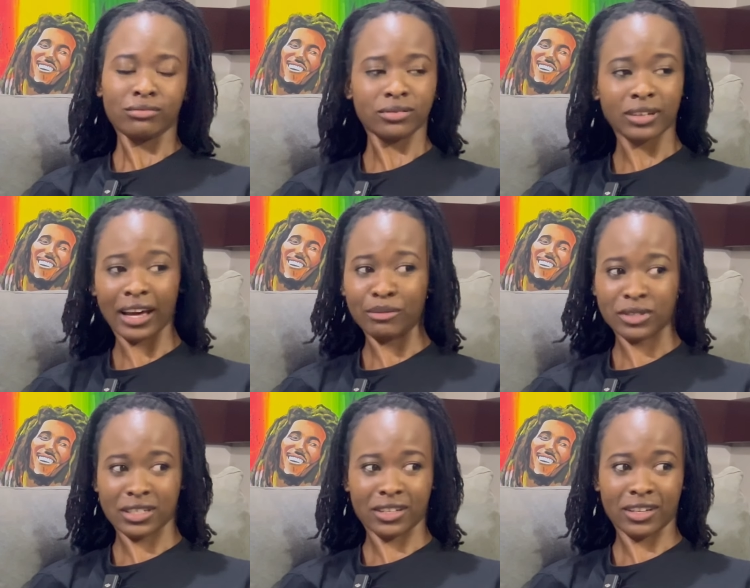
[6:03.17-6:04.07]
Speaker 1: Oof, I'm just
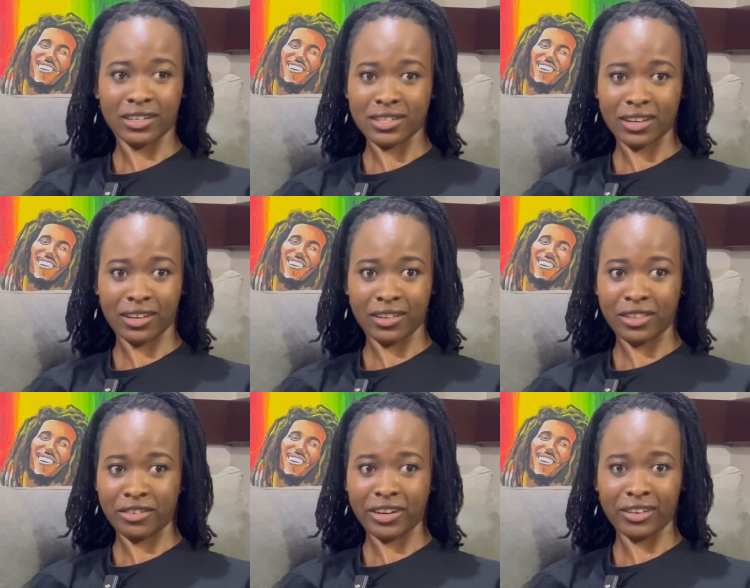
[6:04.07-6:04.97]
gonna say
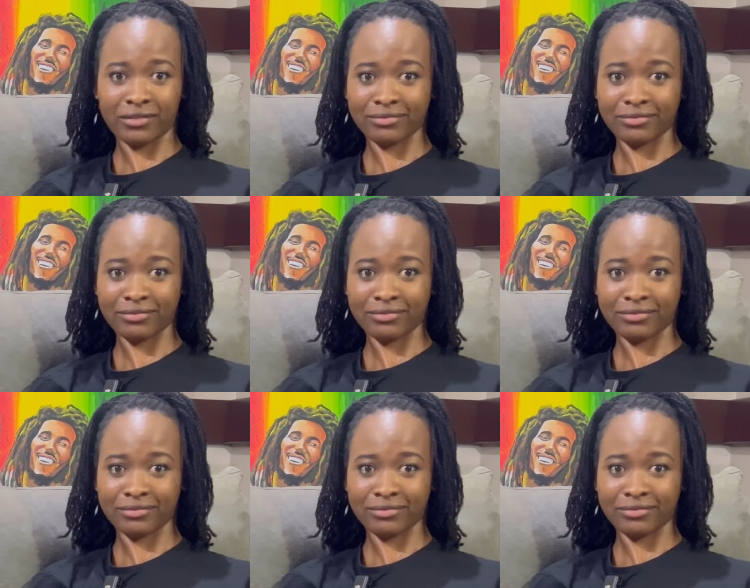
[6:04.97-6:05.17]
three.